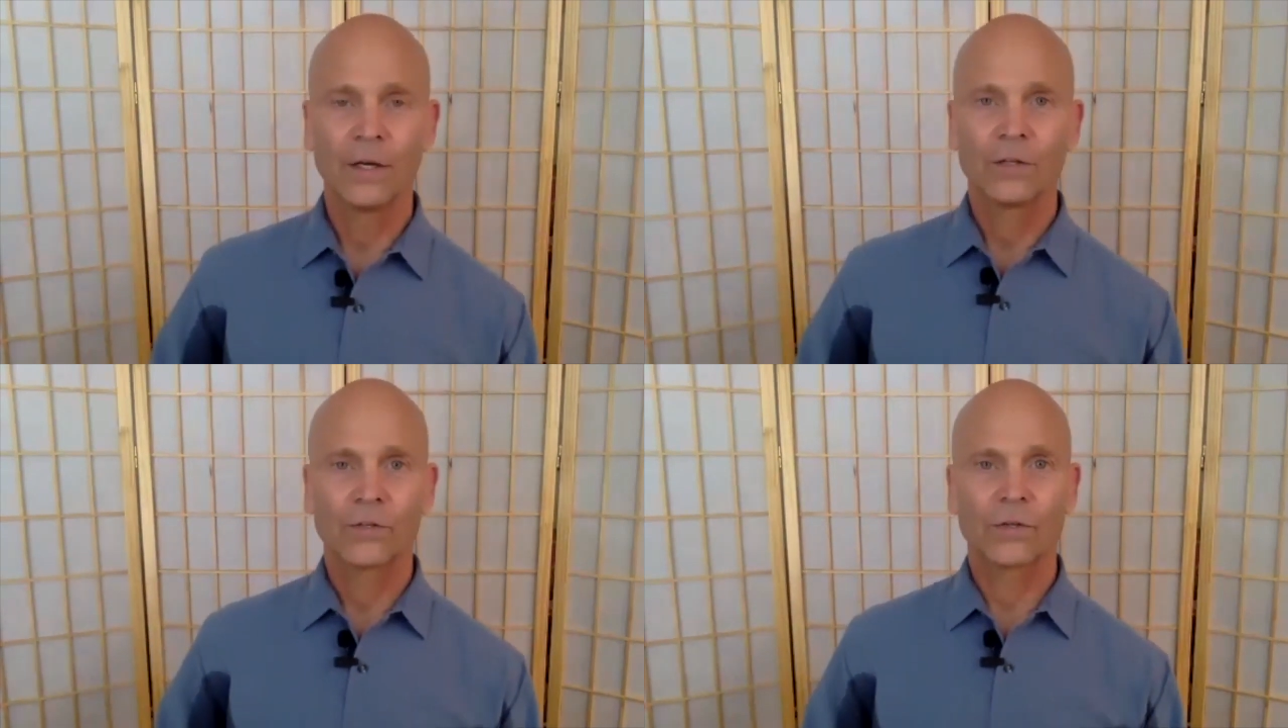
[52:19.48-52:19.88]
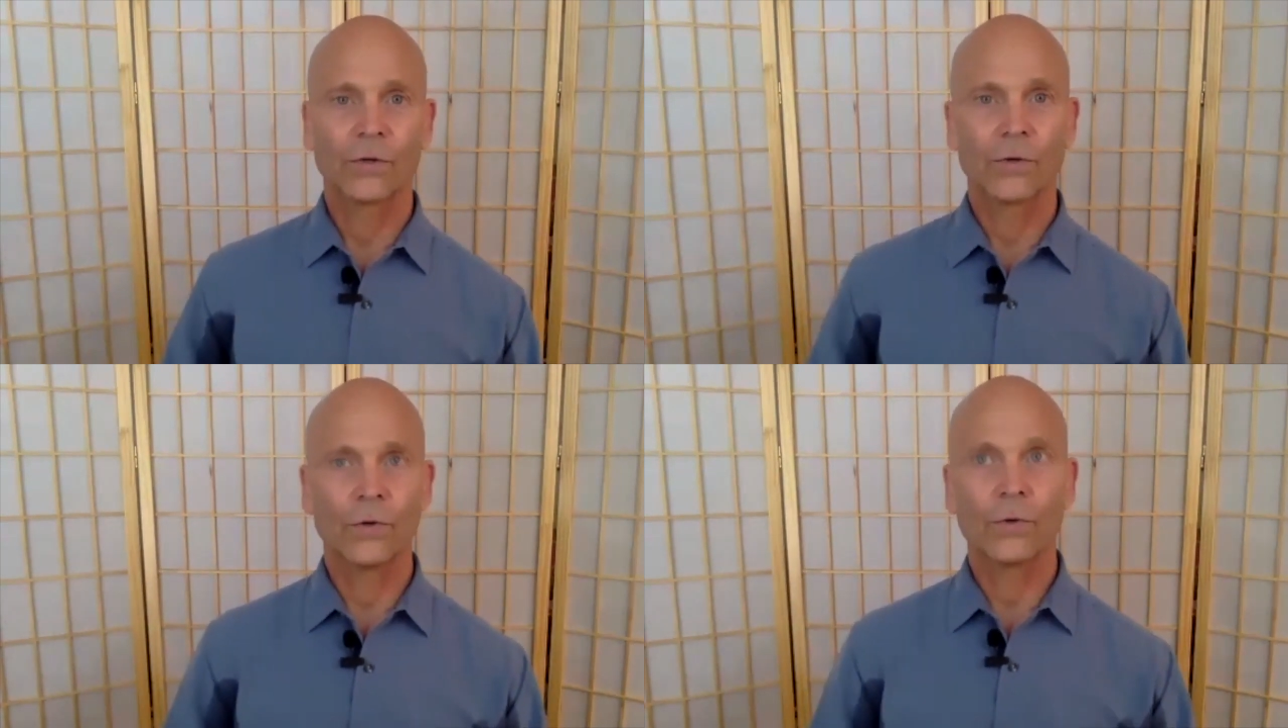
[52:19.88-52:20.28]

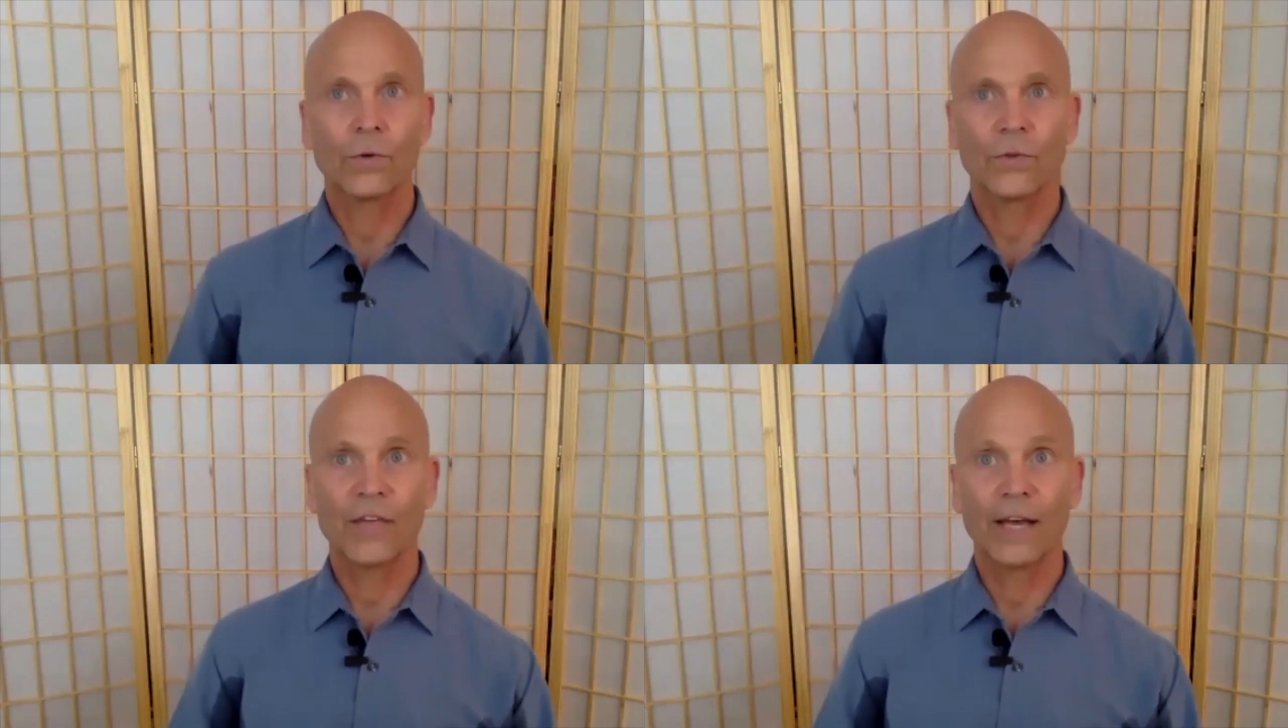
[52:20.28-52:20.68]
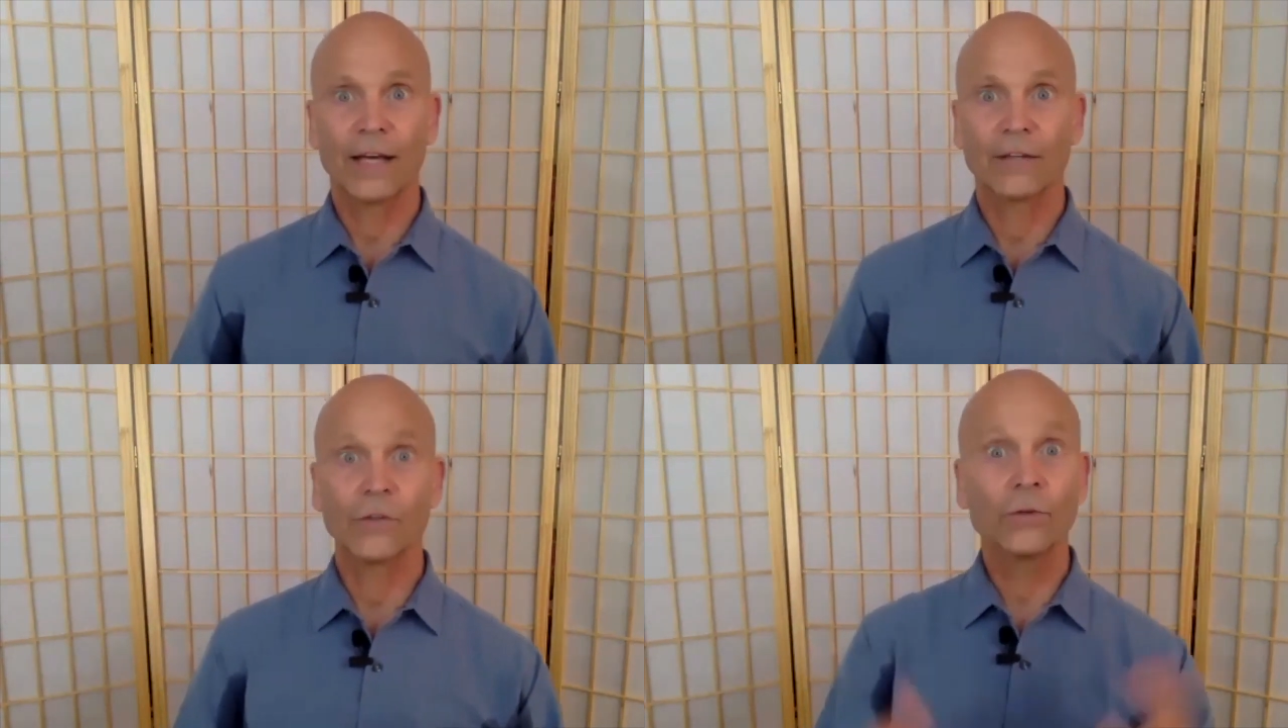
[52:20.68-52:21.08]
so
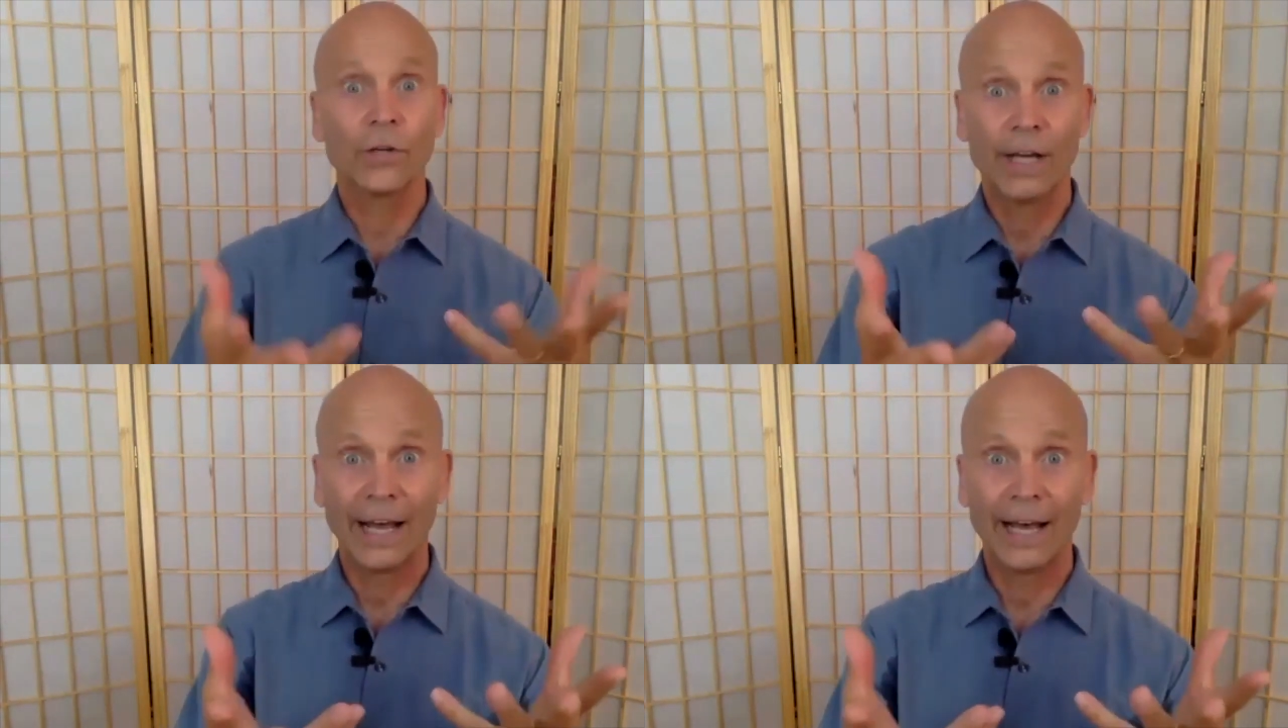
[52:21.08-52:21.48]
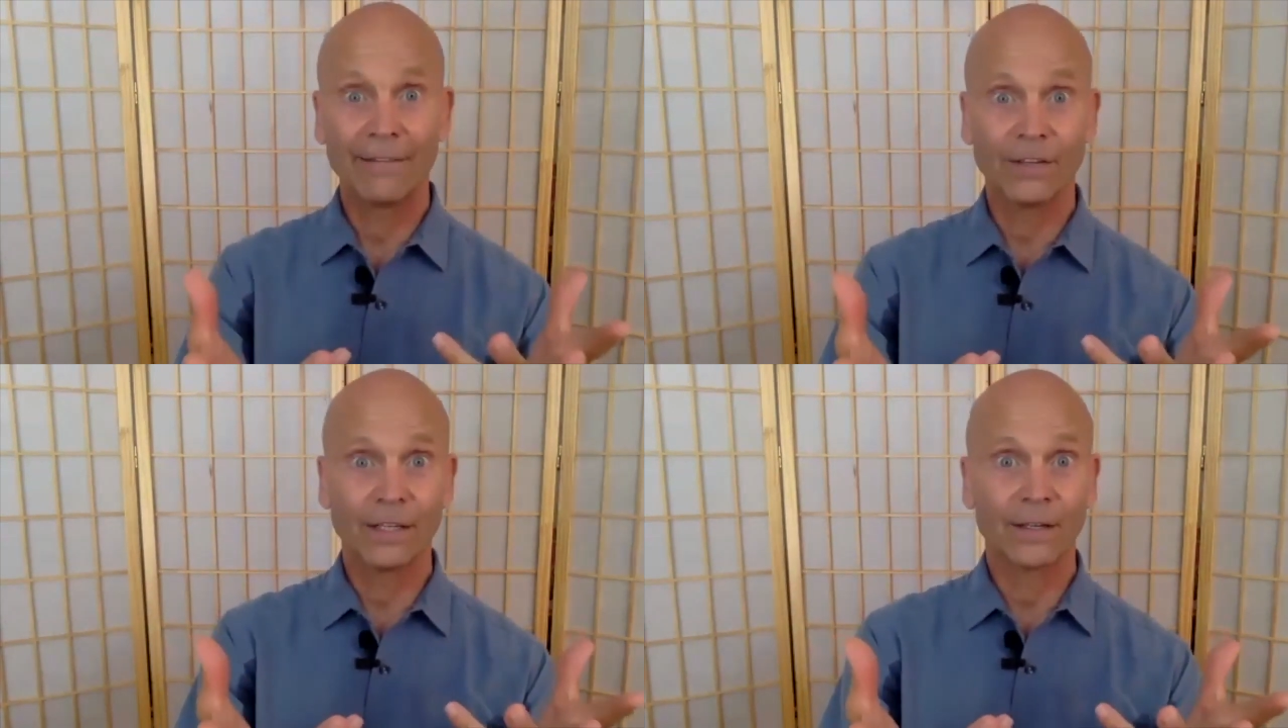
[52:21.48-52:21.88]
that you could
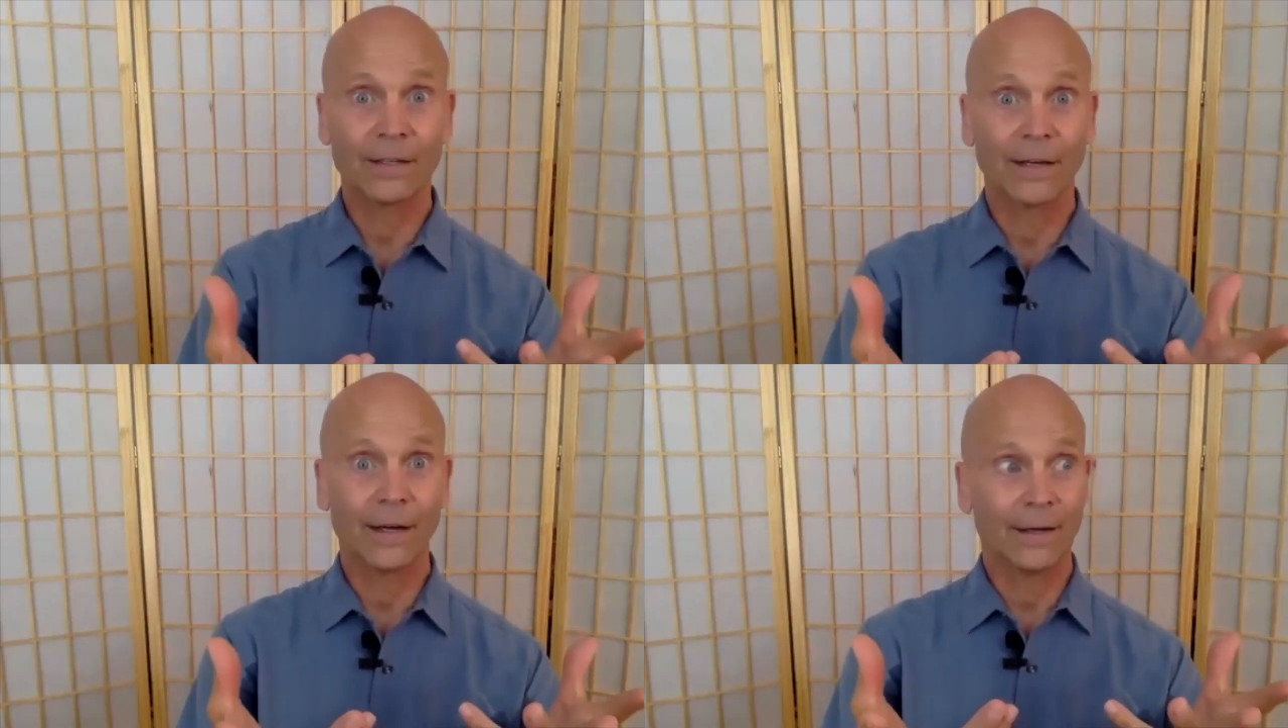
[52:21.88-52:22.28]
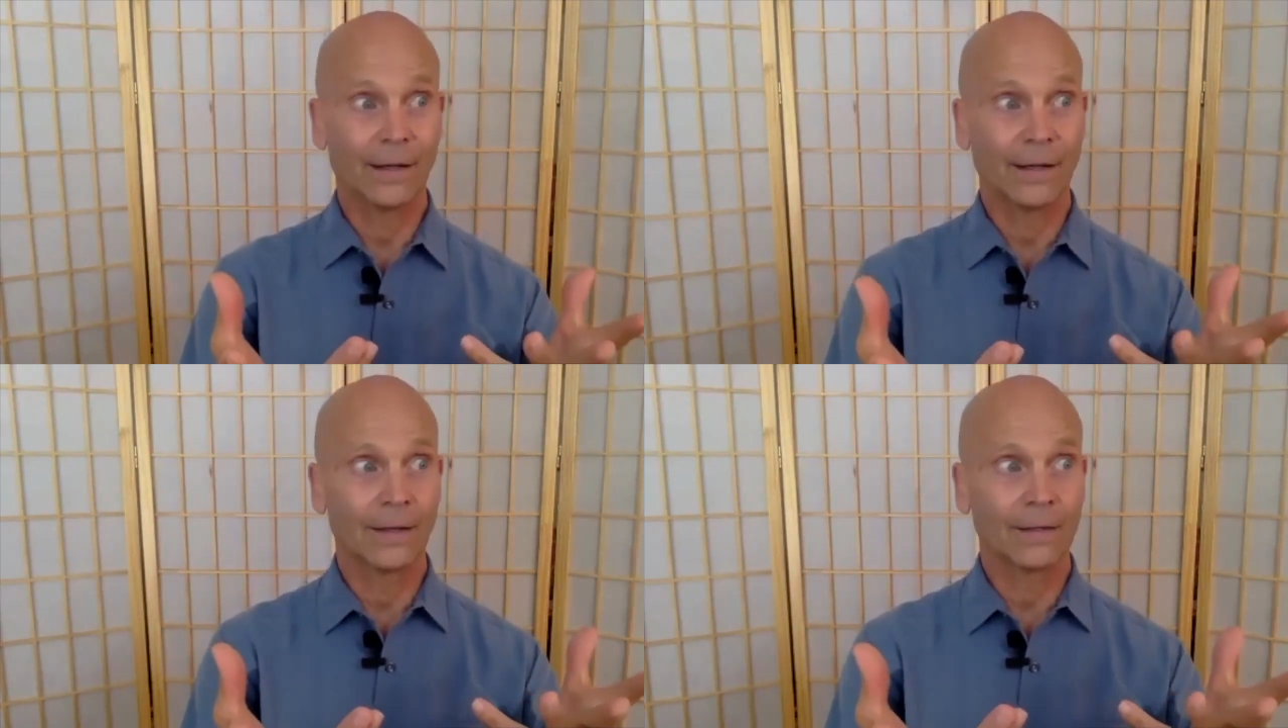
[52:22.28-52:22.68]
have it
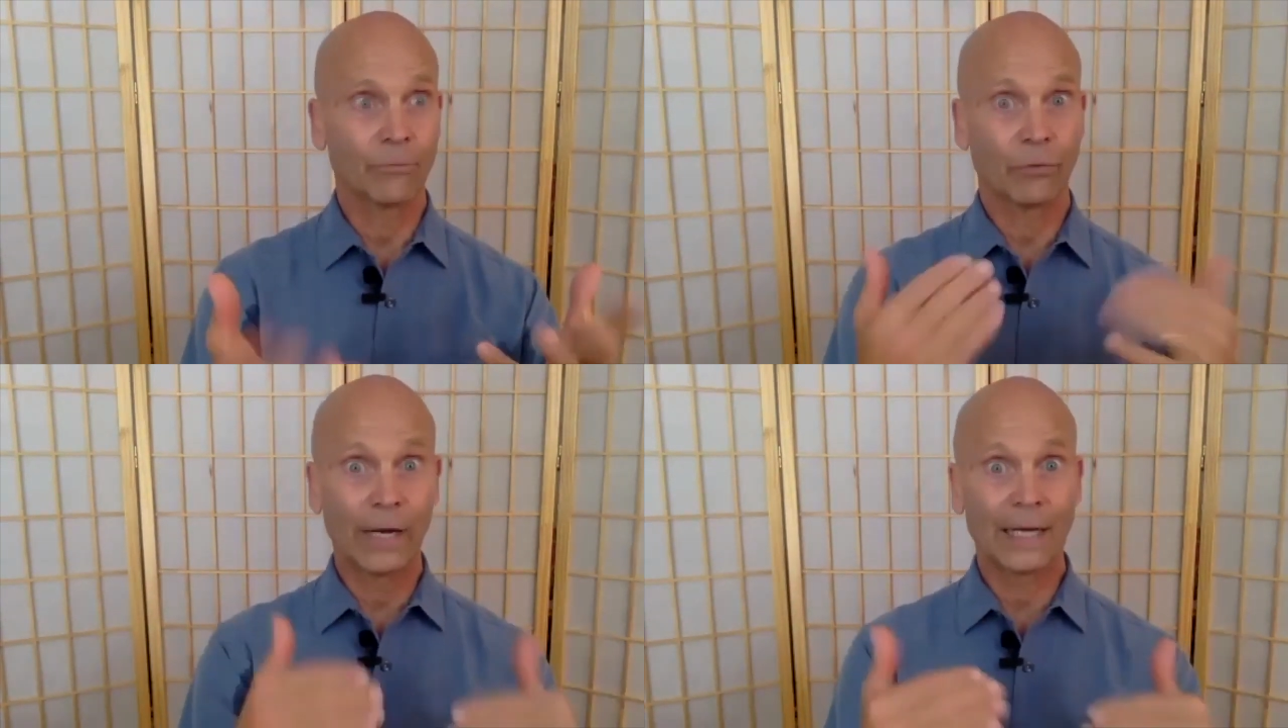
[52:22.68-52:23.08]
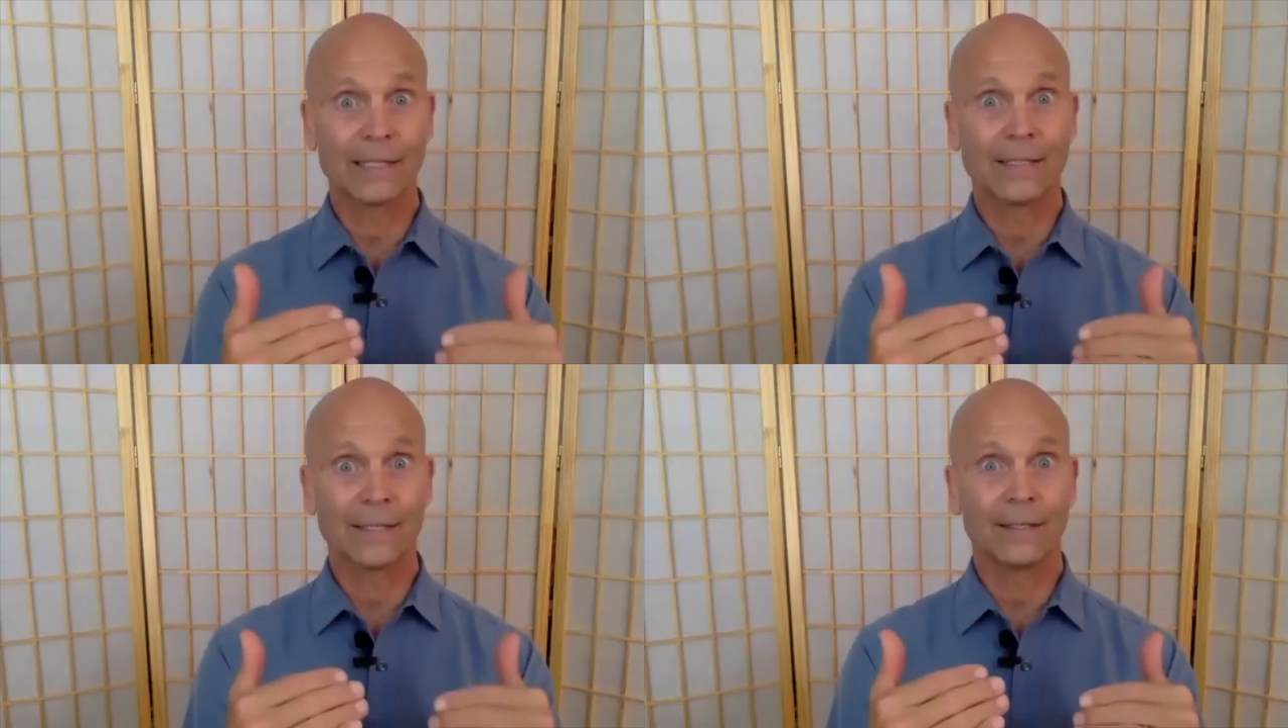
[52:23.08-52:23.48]
and
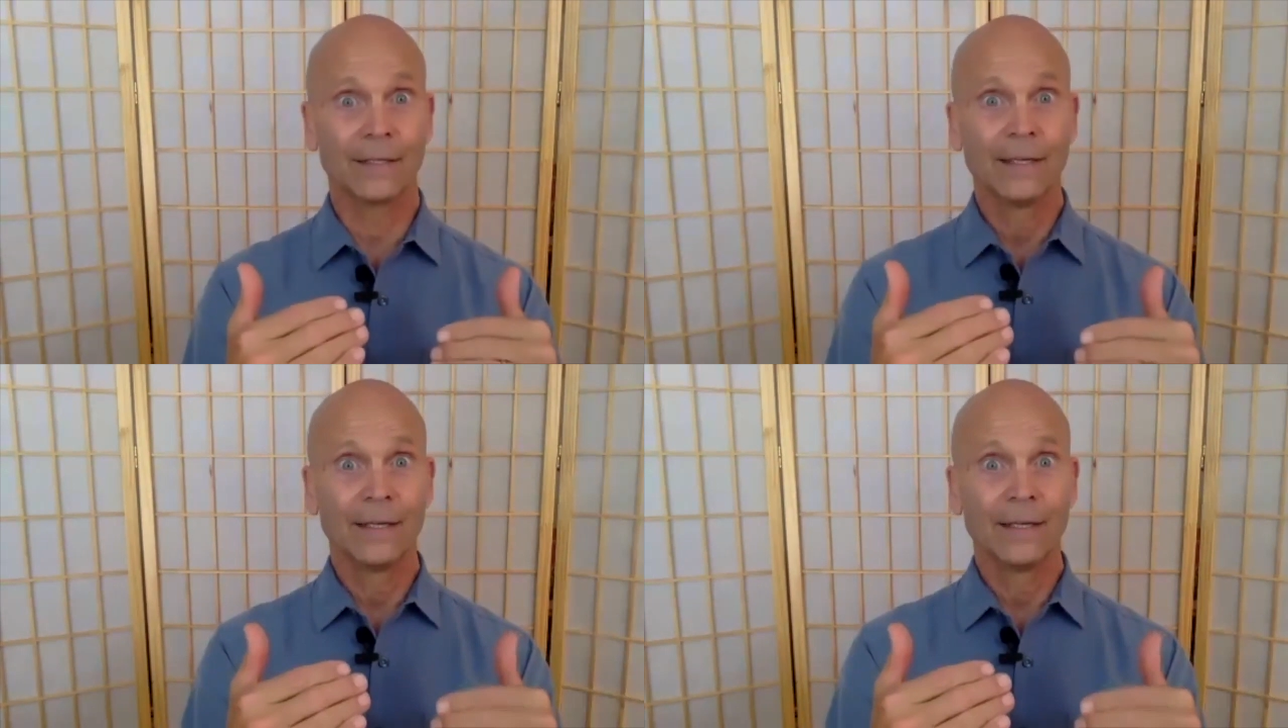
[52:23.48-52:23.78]
practice it